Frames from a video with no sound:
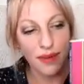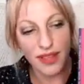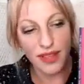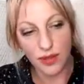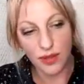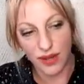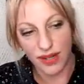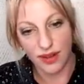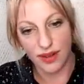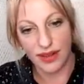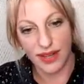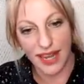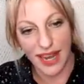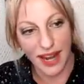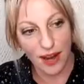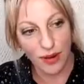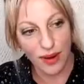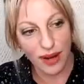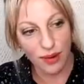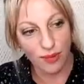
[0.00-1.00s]
But this one you can
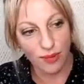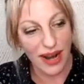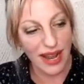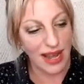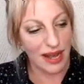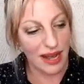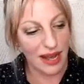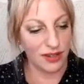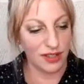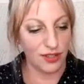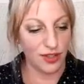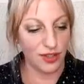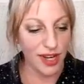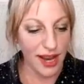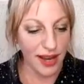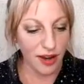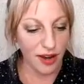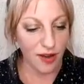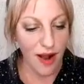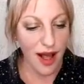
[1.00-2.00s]
carry around
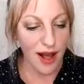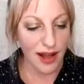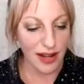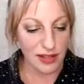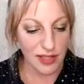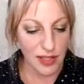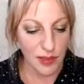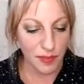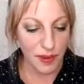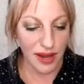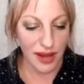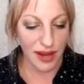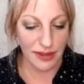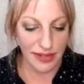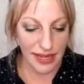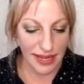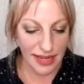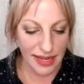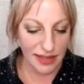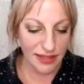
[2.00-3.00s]
and check your
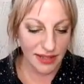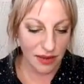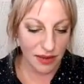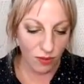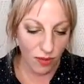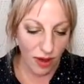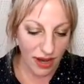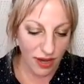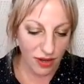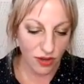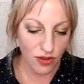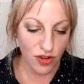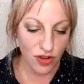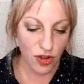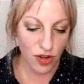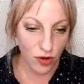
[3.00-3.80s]
hotspot dates and write